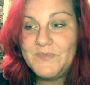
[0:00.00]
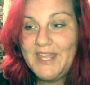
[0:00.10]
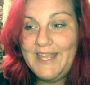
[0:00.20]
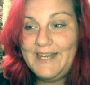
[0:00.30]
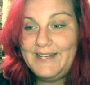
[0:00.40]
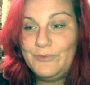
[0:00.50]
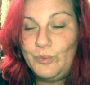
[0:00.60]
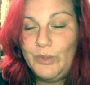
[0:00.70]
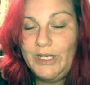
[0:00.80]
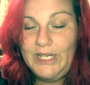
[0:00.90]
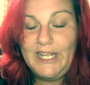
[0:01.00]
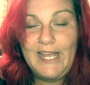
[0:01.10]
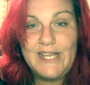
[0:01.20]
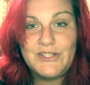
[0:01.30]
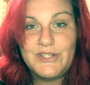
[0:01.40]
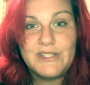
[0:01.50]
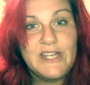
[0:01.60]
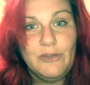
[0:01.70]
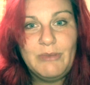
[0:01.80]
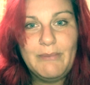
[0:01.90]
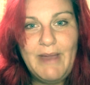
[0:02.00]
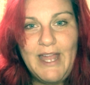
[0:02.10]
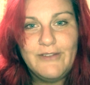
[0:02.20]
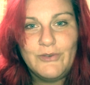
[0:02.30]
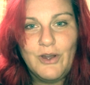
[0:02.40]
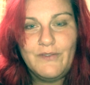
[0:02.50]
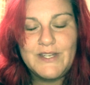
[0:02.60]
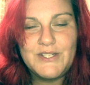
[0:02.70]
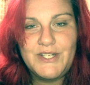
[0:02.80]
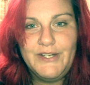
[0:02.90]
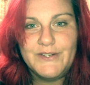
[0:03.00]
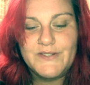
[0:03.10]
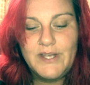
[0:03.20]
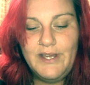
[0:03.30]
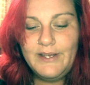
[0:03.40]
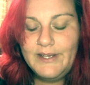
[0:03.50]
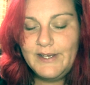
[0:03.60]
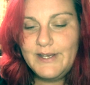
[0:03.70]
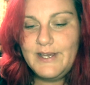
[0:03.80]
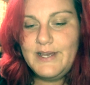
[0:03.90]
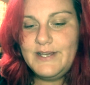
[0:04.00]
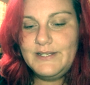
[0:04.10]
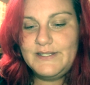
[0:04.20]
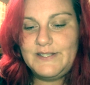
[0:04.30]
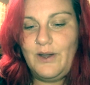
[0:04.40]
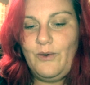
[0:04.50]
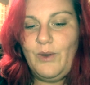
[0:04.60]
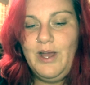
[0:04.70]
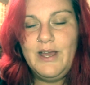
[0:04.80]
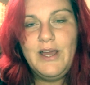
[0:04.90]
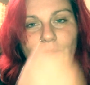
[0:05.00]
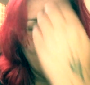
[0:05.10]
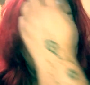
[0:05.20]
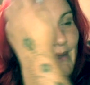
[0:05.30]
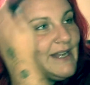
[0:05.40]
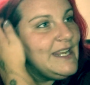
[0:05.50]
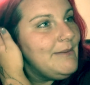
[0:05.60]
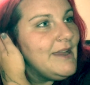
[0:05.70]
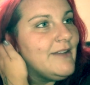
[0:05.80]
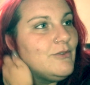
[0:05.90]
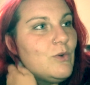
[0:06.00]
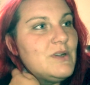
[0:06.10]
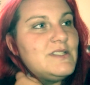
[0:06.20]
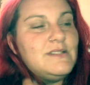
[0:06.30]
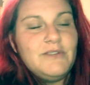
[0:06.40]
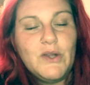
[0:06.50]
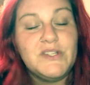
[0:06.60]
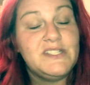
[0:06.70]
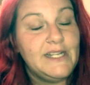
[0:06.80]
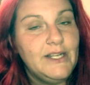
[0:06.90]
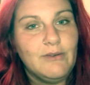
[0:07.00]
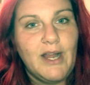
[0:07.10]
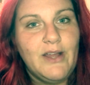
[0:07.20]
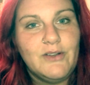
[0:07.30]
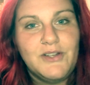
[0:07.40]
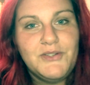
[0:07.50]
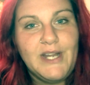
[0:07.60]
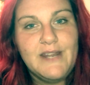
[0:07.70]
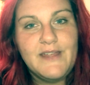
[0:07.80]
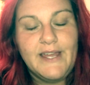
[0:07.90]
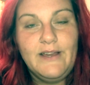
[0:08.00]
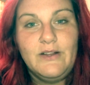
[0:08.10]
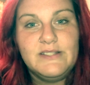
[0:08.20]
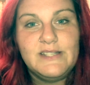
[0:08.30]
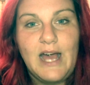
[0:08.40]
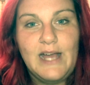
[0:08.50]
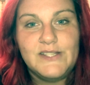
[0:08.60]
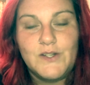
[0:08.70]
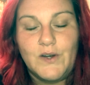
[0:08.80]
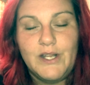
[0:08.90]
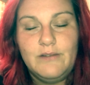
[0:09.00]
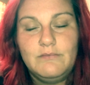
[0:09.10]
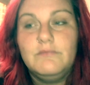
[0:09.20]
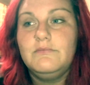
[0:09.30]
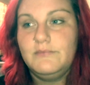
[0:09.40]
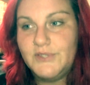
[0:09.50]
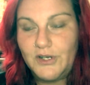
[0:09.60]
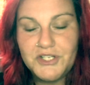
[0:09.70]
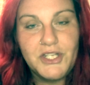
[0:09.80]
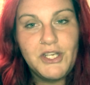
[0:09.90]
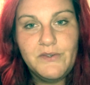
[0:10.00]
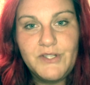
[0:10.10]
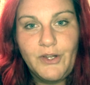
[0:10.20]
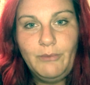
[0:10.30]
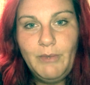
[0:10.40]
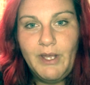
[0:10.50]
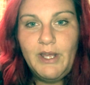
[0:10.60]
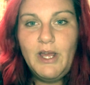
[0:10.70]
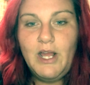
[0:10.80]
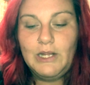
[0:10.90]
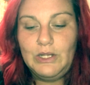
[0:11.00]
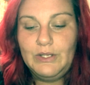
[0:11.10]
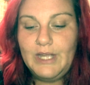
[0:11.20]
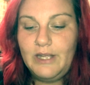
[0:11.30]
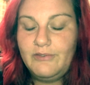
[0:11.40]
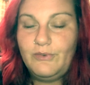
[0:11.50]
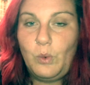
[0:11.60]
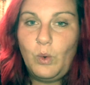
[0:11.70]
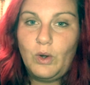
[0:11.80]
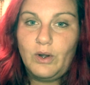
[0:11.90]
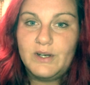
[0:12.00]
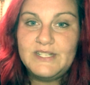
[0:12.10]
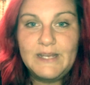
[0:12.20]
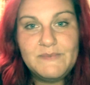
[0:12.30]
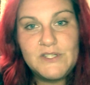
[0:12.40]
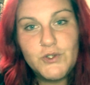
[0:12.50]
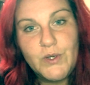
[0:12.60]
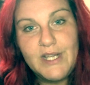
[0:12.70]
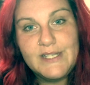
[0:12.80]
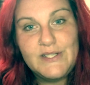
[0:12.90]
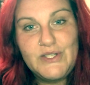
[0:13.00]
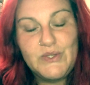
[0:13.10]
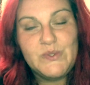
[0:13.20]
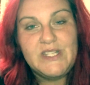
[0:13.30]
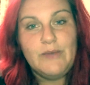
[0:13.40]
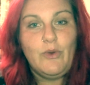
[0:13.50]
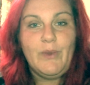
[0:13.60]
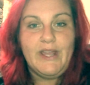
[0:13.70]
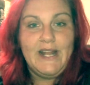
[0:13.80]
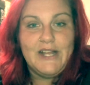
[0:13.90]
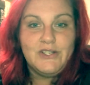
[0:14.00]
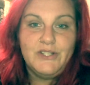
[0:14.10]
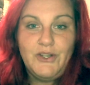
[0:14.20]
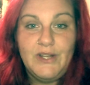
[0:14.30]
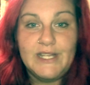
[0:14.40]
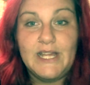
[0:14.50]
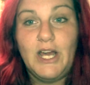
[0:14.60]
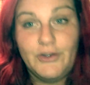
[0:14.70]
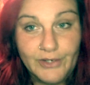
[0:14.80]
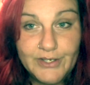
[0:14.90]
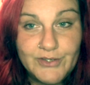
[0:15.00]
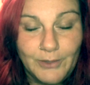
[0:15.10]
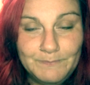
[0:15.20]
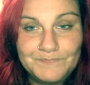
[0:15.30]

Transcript: It really has just held me back for all these years. So with pandemic, of course, sitting around not doing anything else, I started searching YouTube, looking for tips and tricks to see what we could actually do to get that under control.